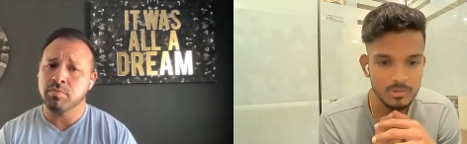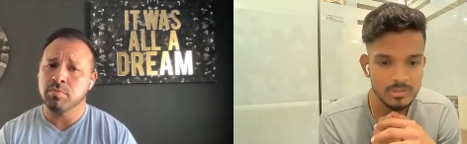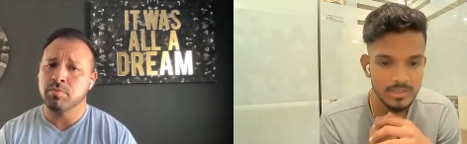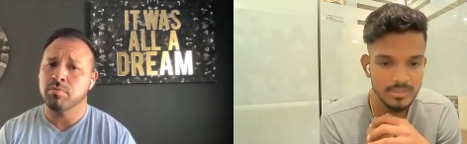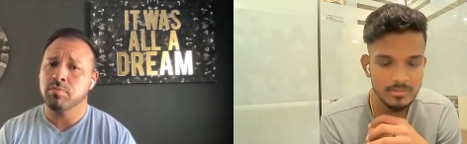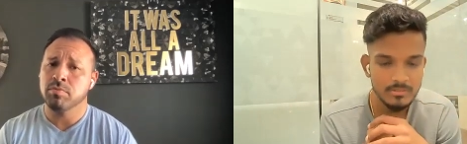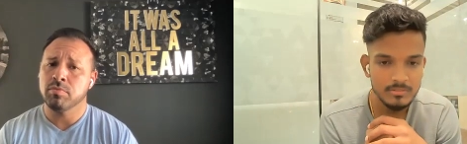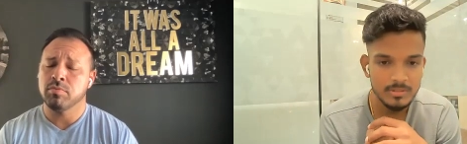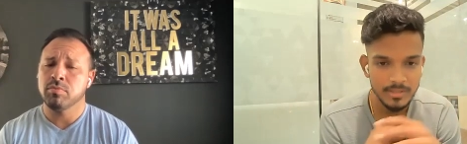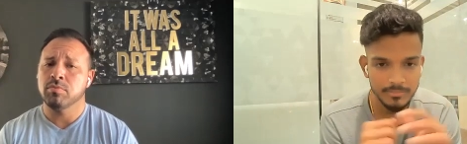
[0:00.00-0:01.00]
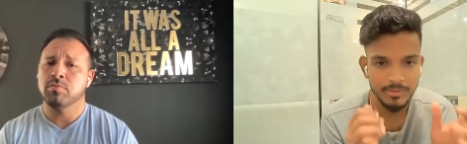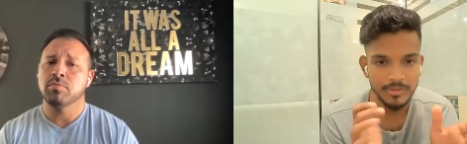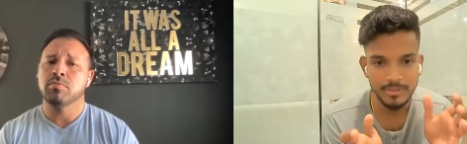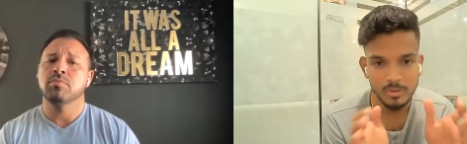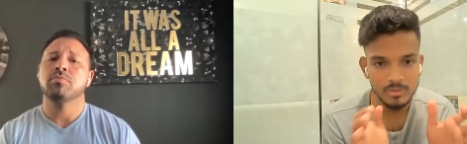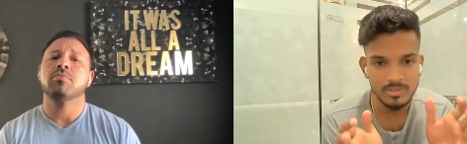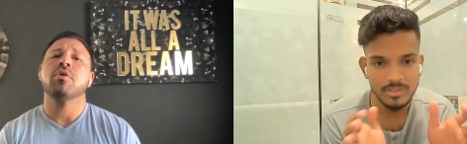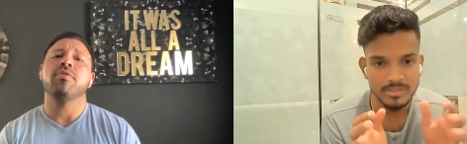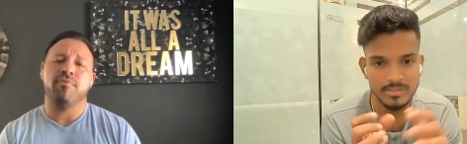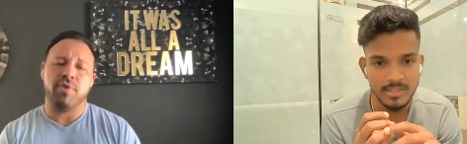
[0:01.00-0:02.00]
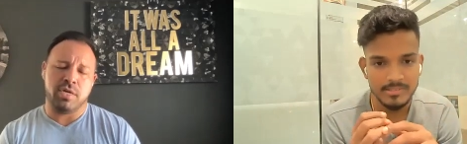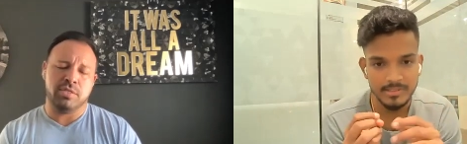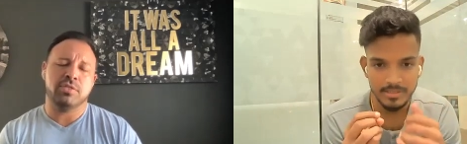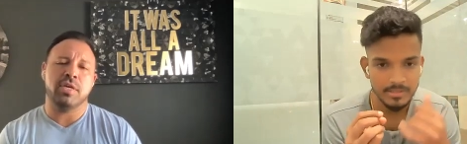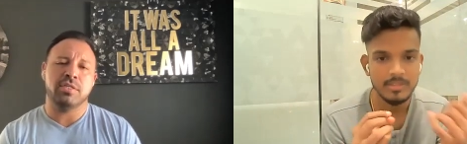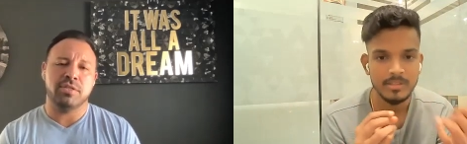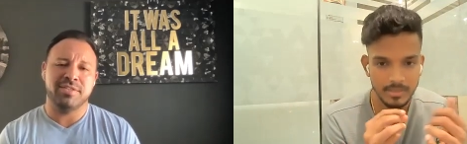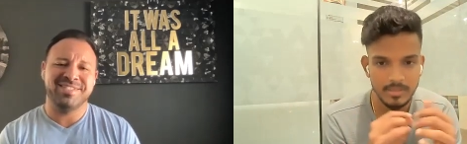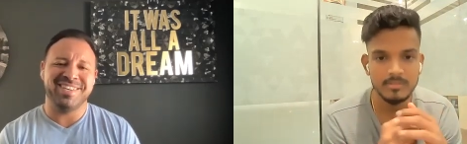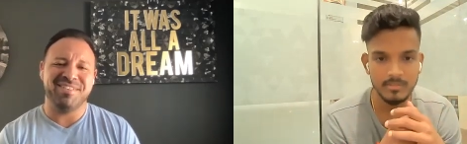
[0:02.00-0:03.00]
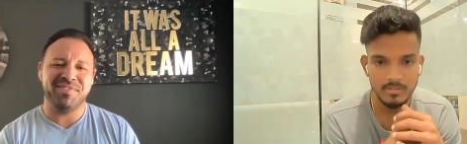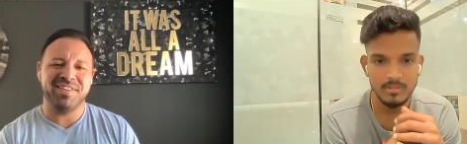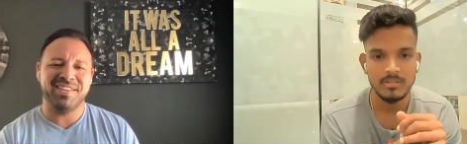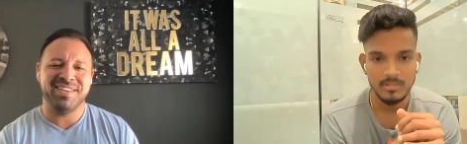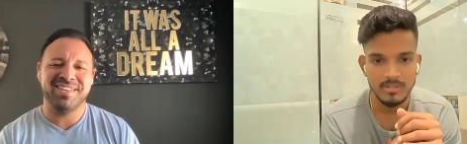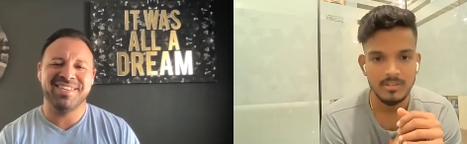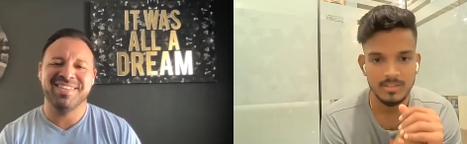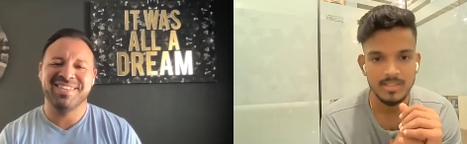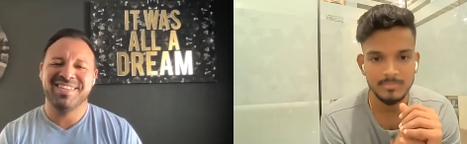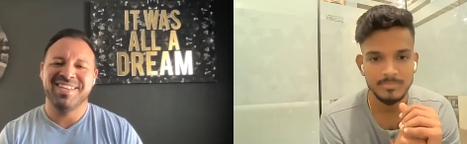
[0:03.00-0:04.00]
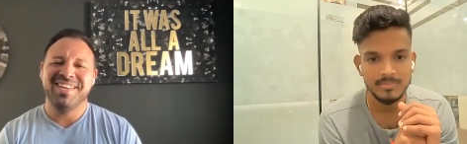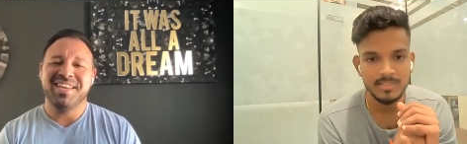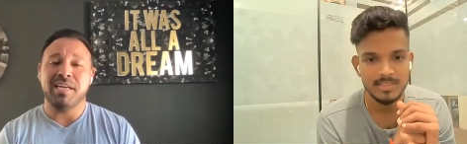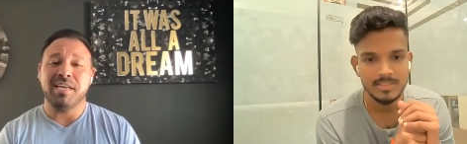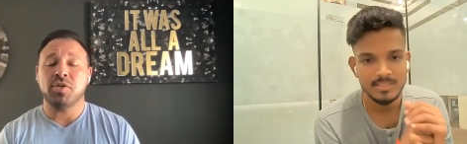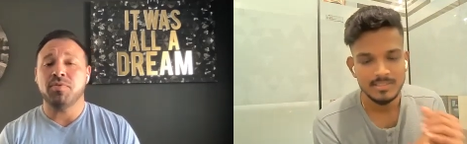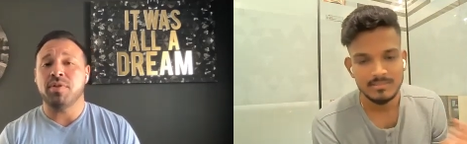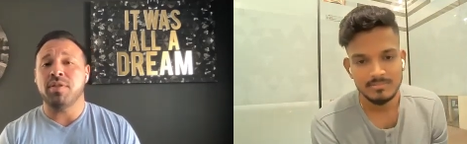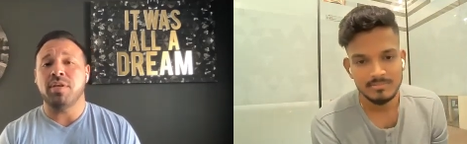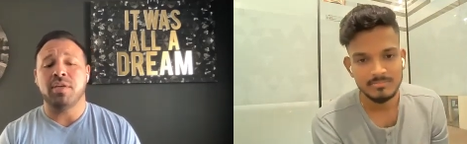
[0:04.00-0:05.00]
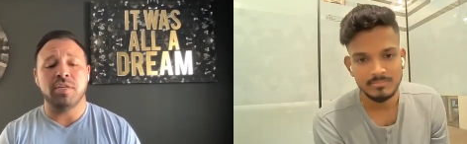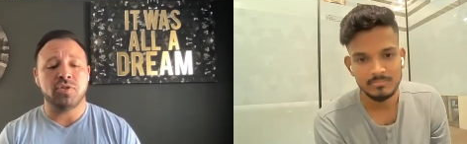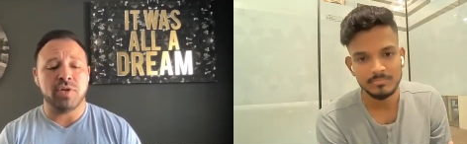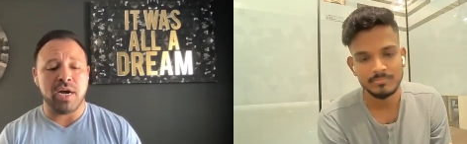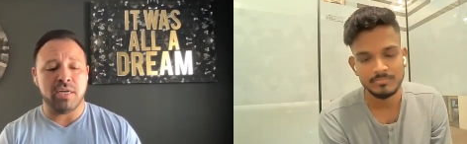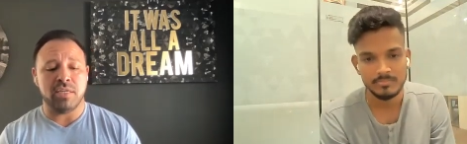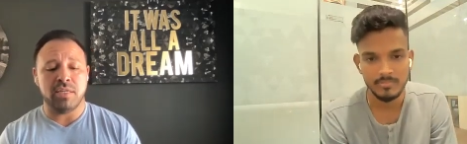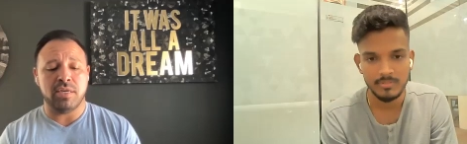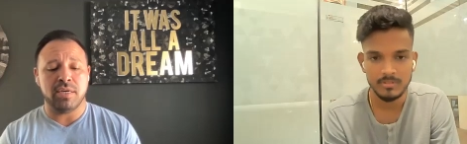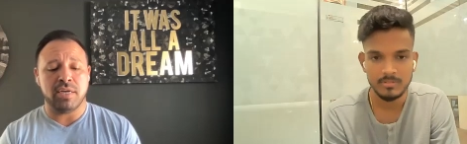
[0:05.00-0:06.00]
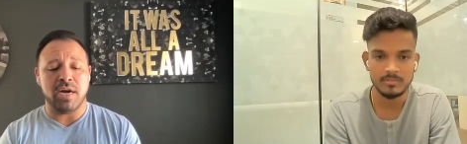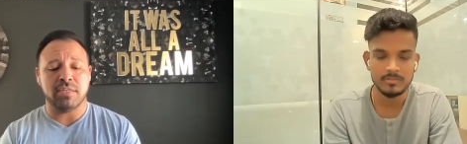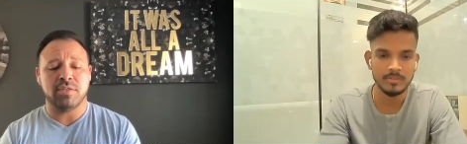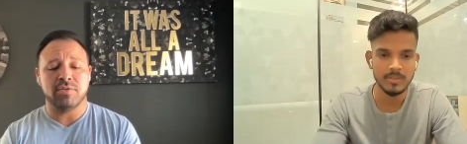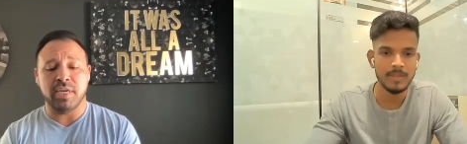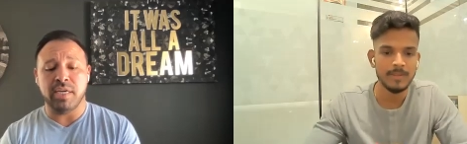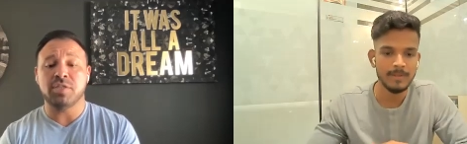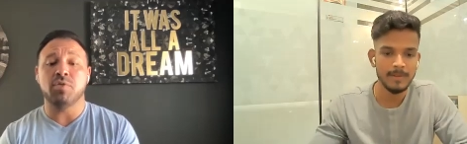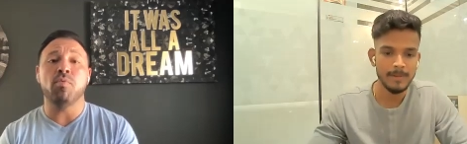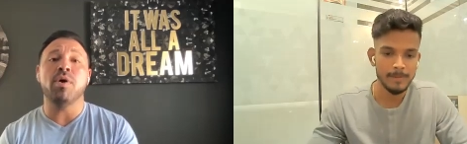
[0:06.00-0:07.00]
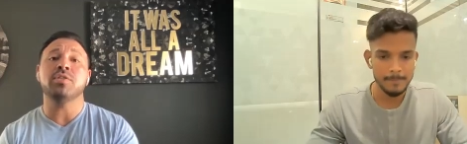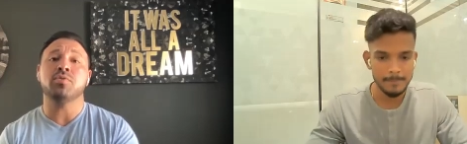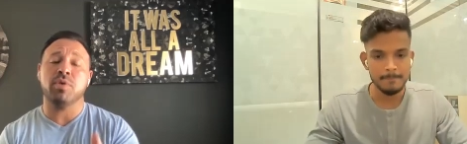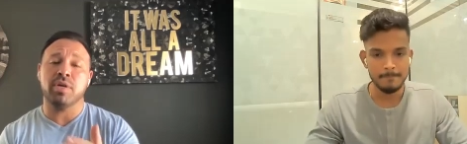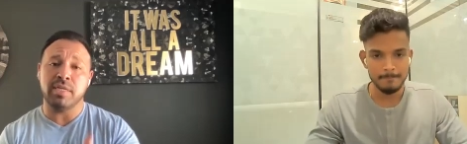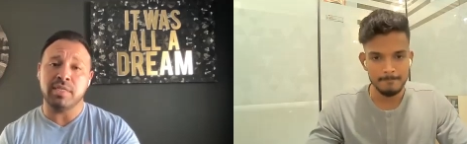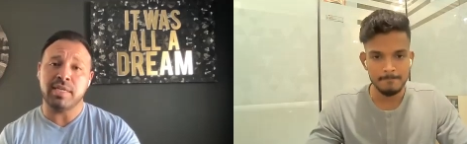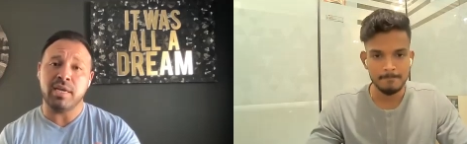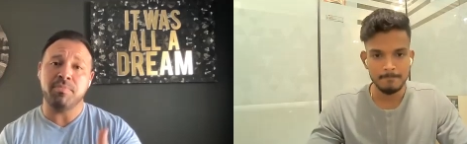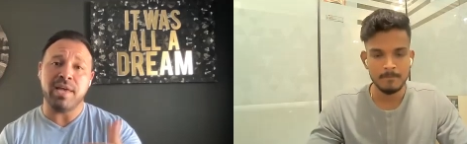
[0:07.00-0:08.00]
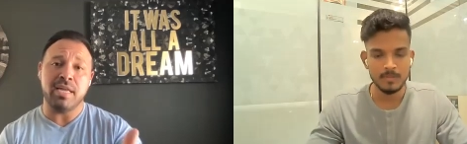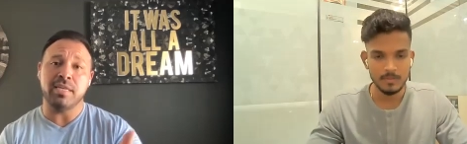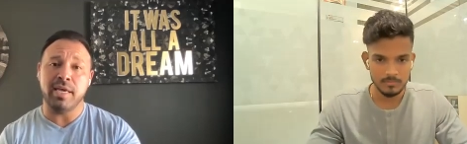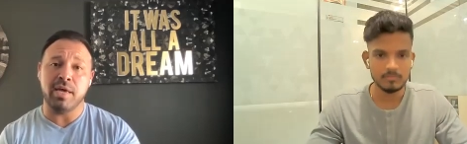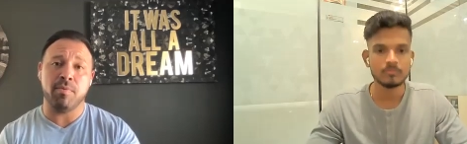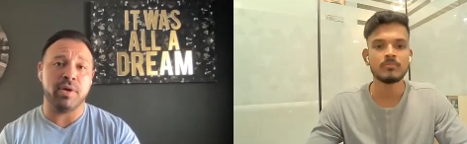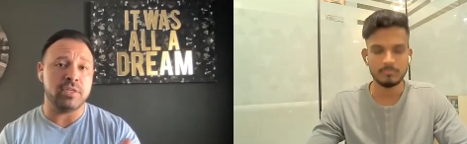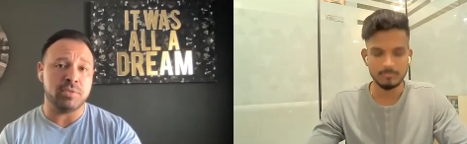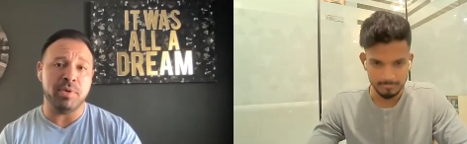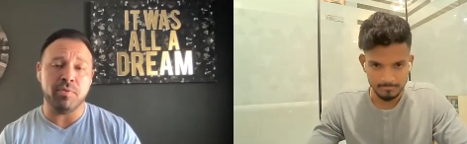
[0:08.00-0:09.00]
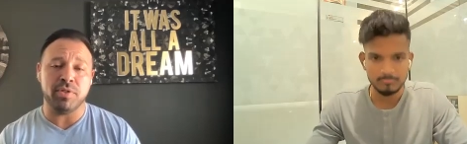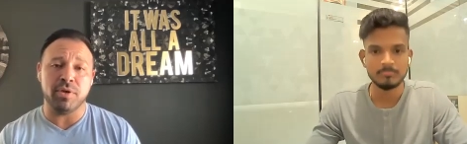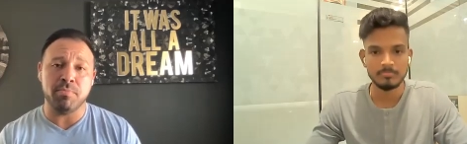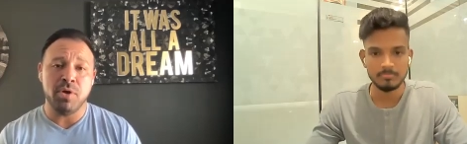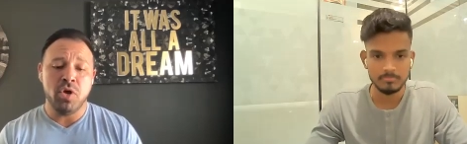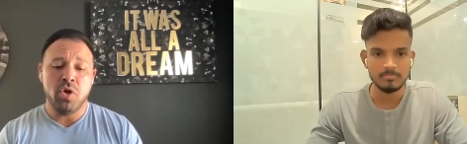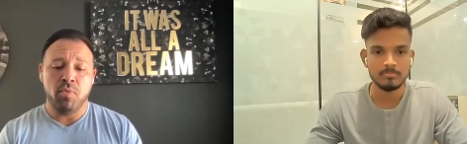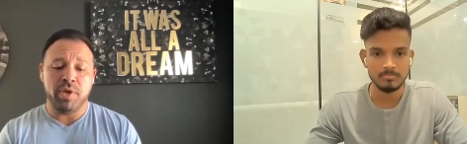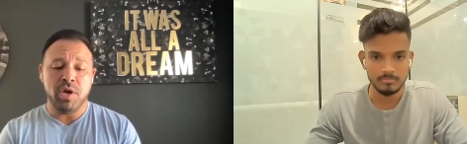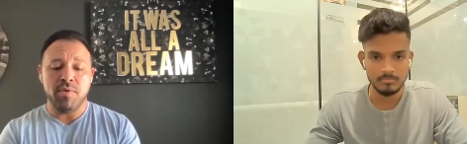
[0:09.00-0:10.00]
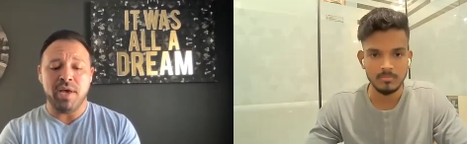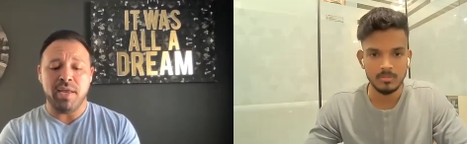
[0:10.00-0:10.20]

Speaker 1: consultation like free credit consultation. Free consultation, say, yeah. definitely. Yep.
Speaker 2: Yeah. So the initial con- uh, consultation, once we're going to set up that data, we're going to speak with them. We go